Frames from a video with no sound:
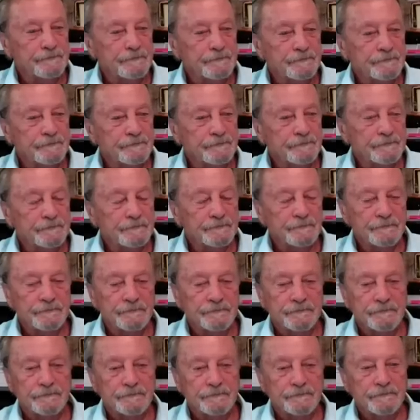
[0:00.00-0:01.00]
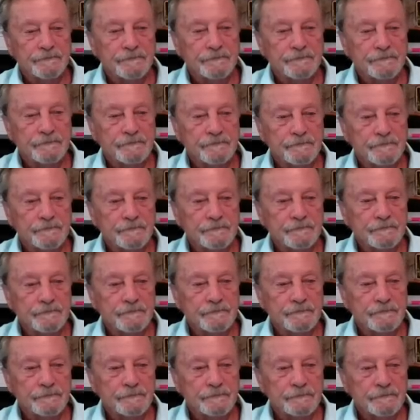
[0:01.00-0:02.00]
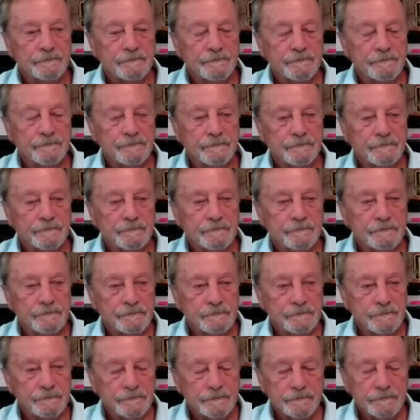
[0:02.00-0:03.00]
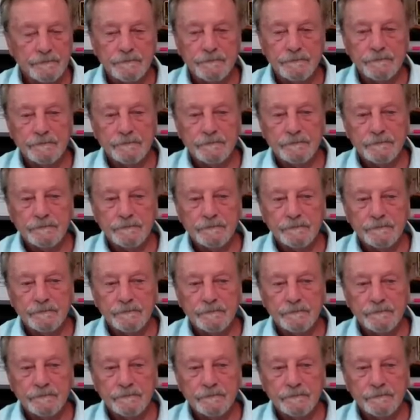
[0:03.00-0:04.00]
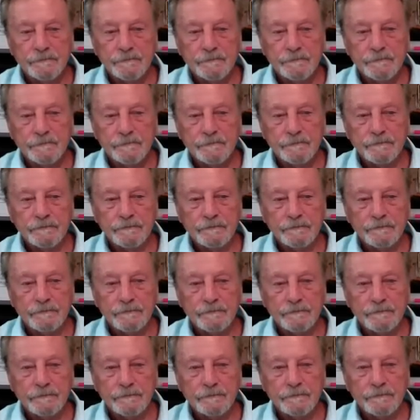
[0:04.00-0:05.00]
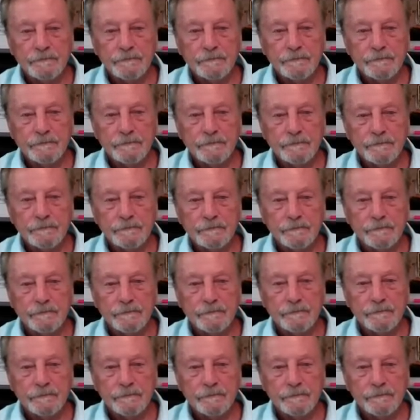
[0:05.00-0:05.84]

No words are spoken by the person on screen.